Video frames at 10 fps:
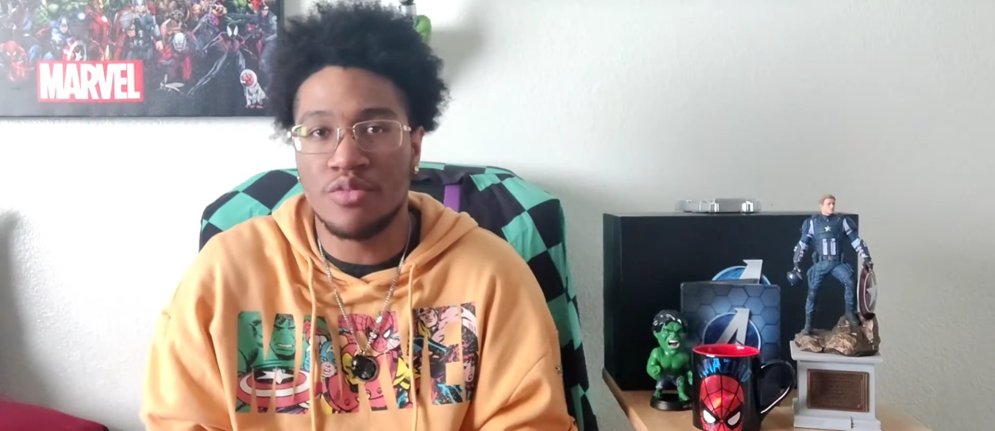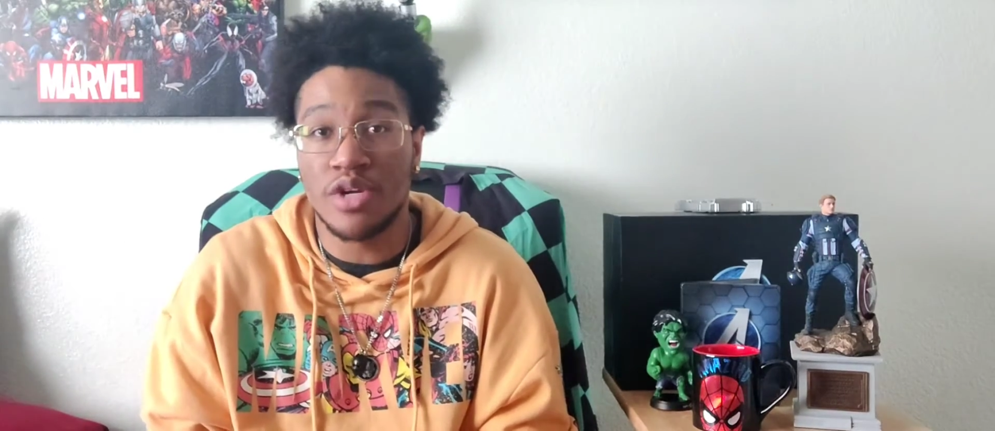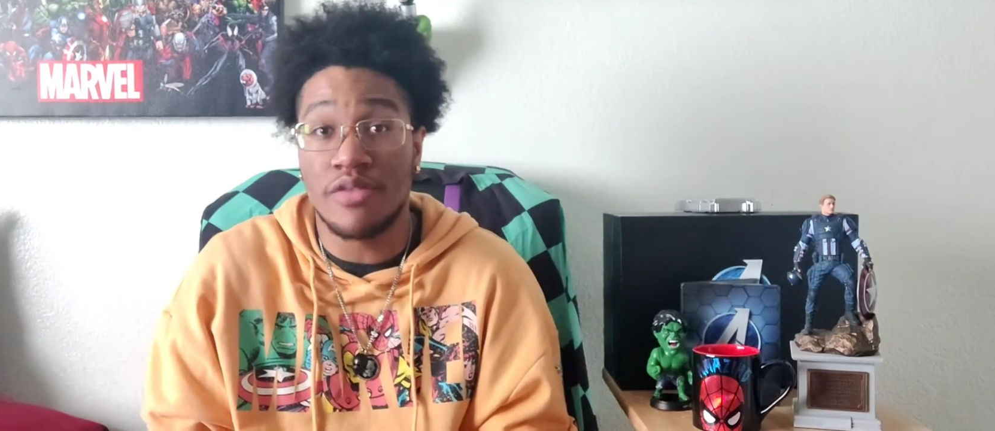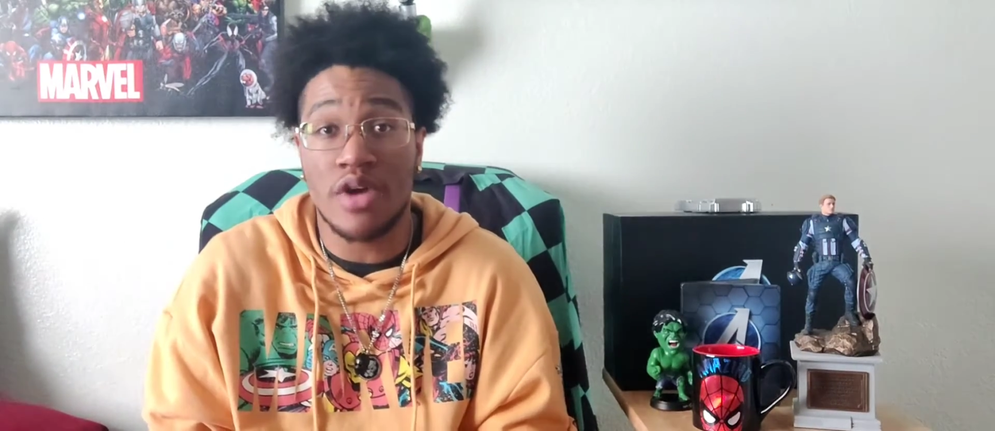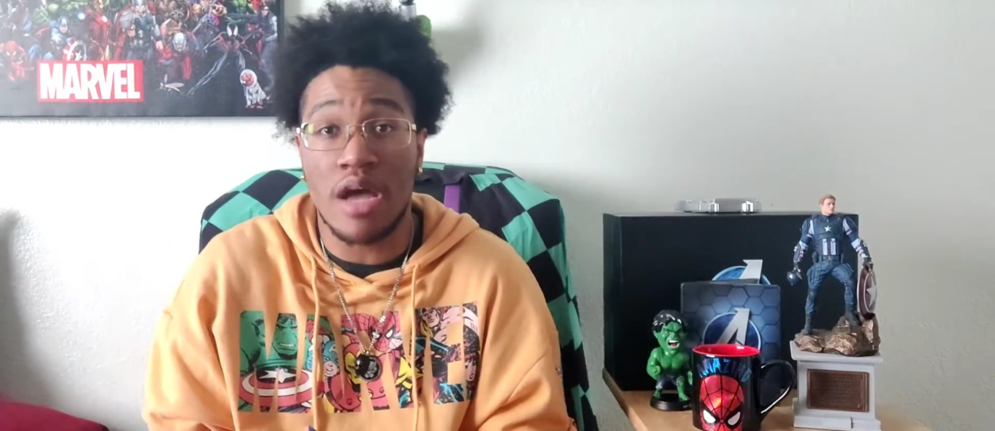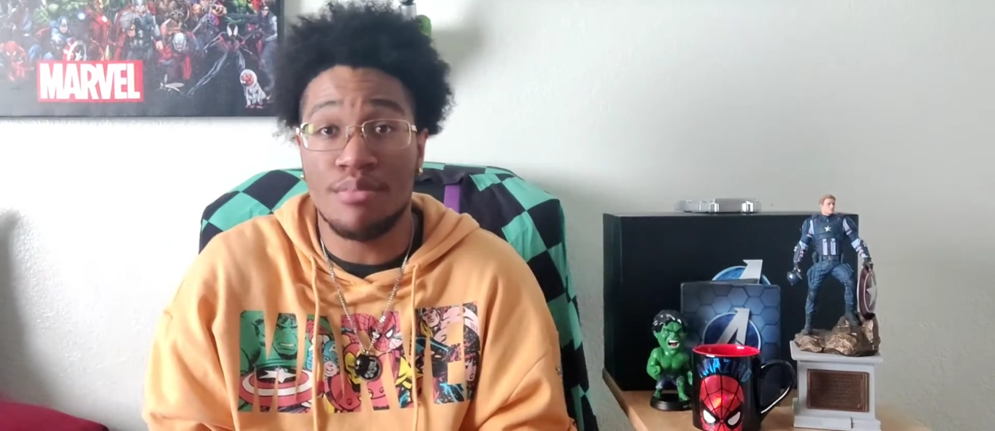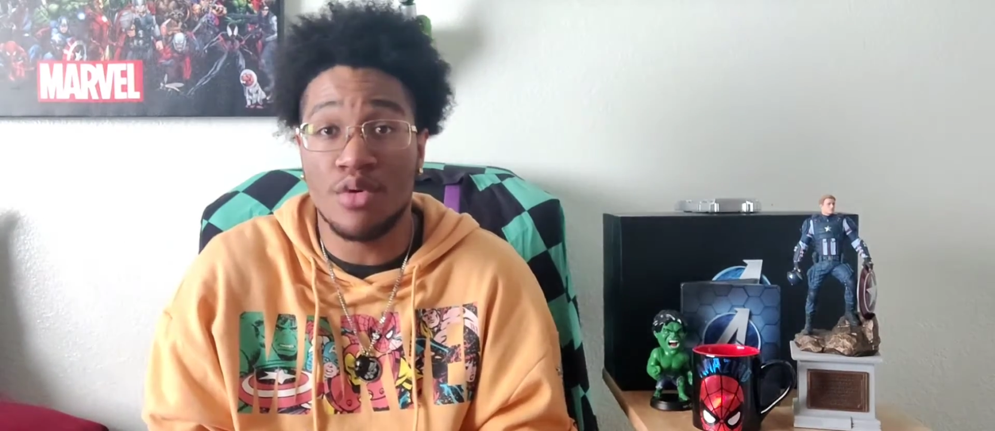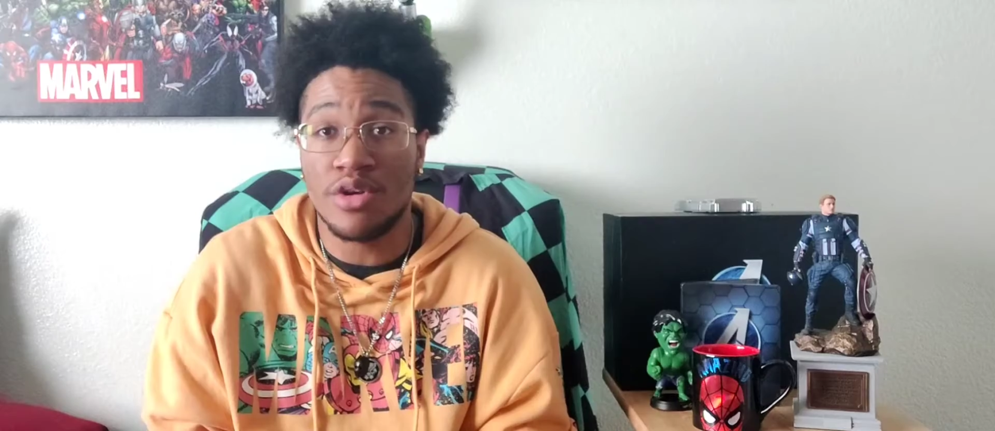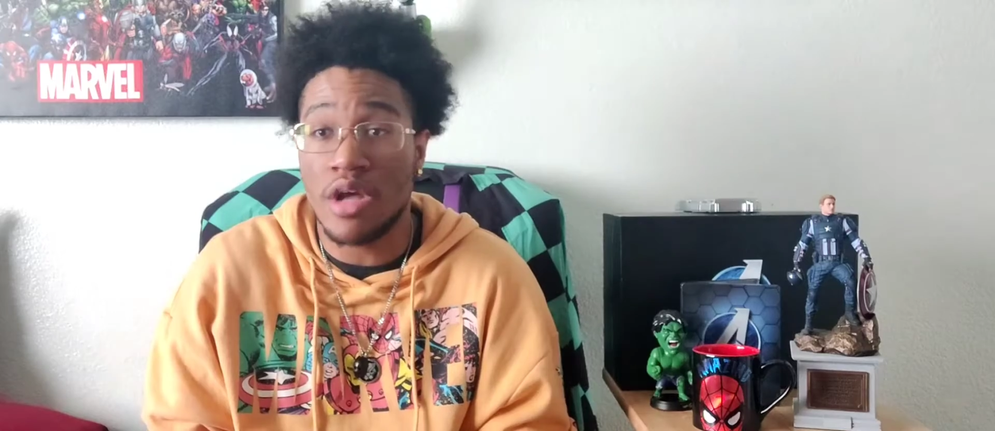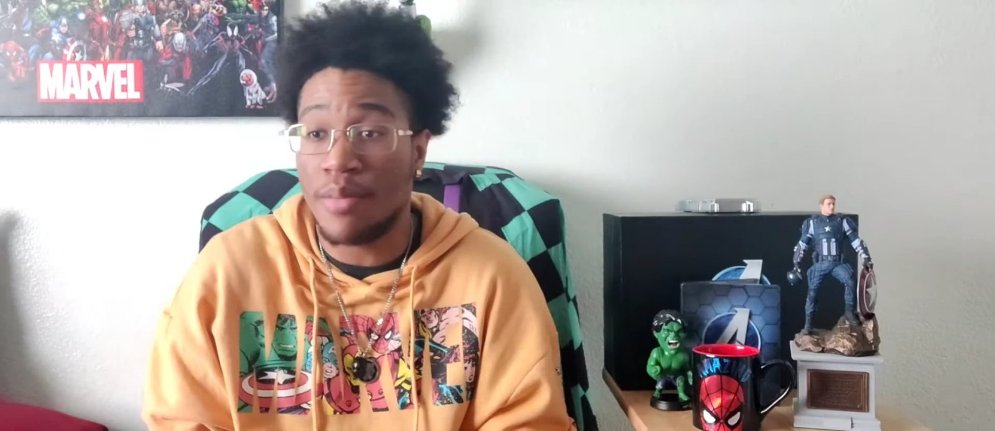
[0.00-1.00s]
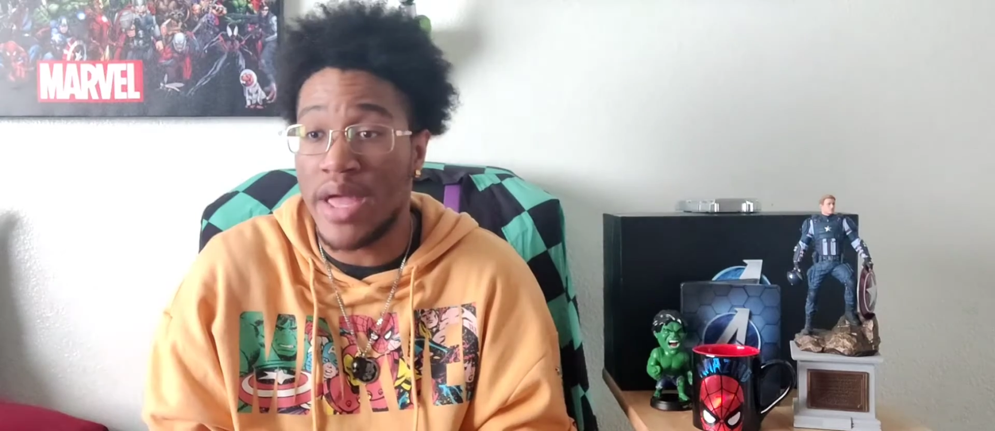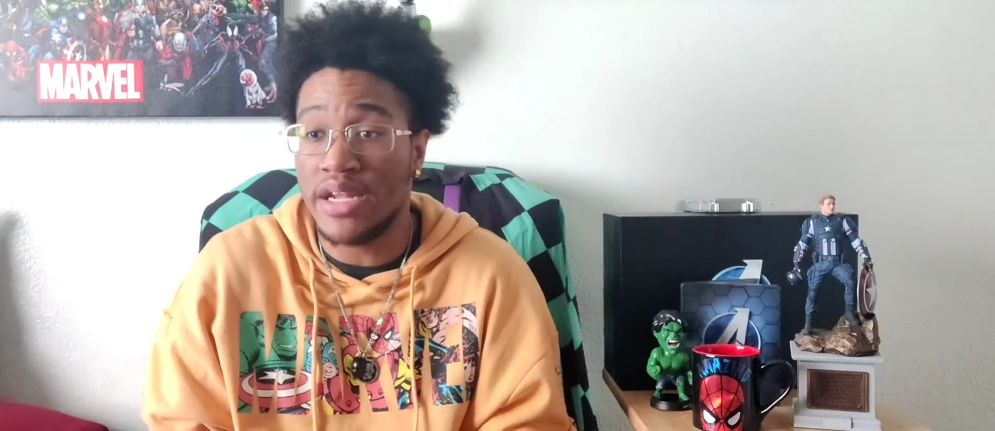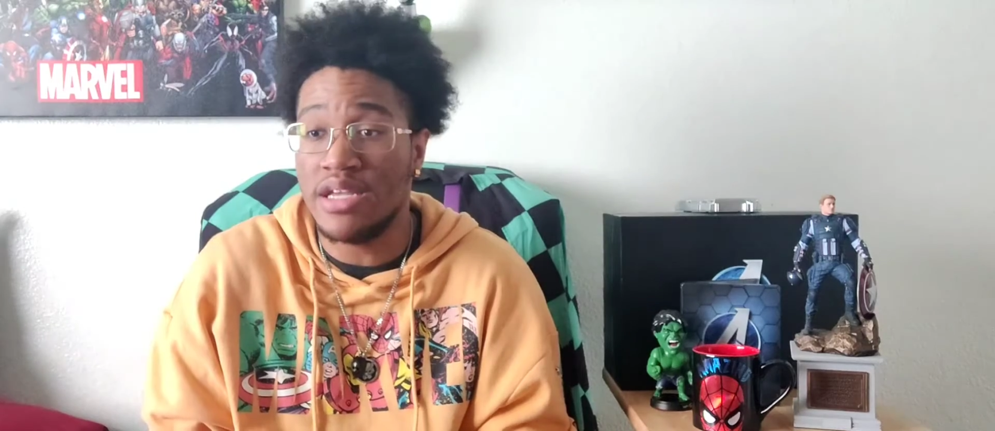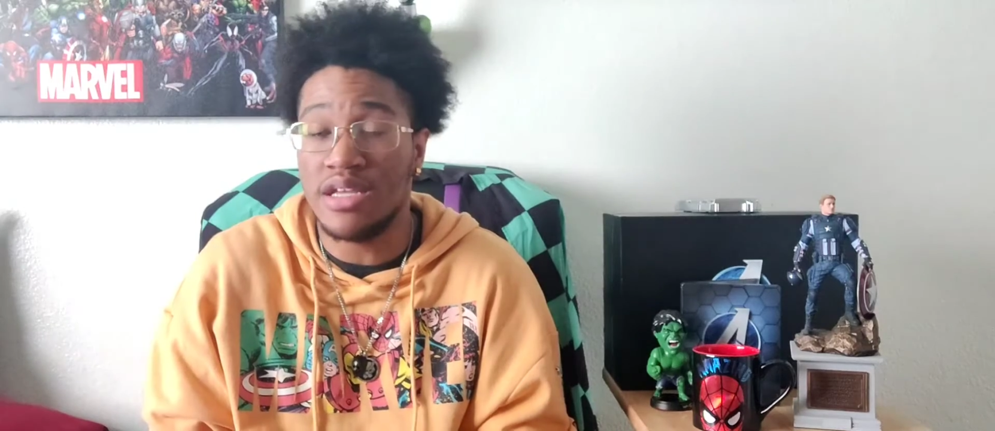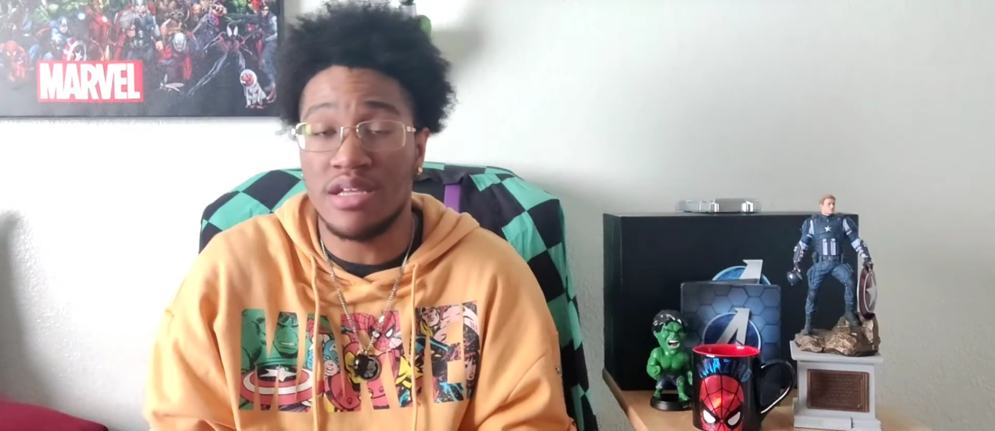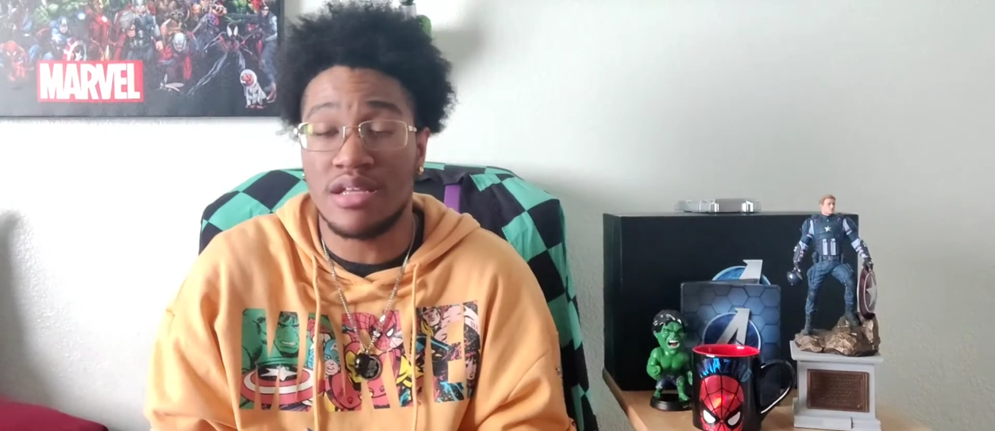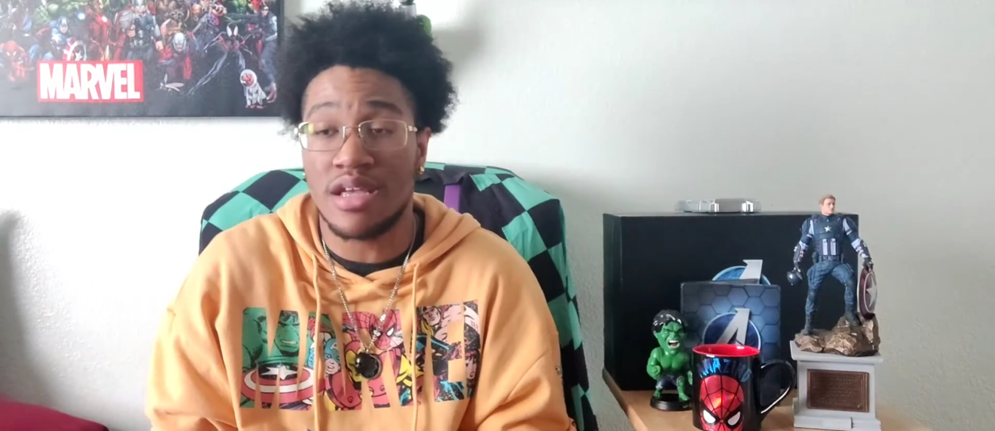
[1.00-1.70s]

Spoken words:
whenever I booted up any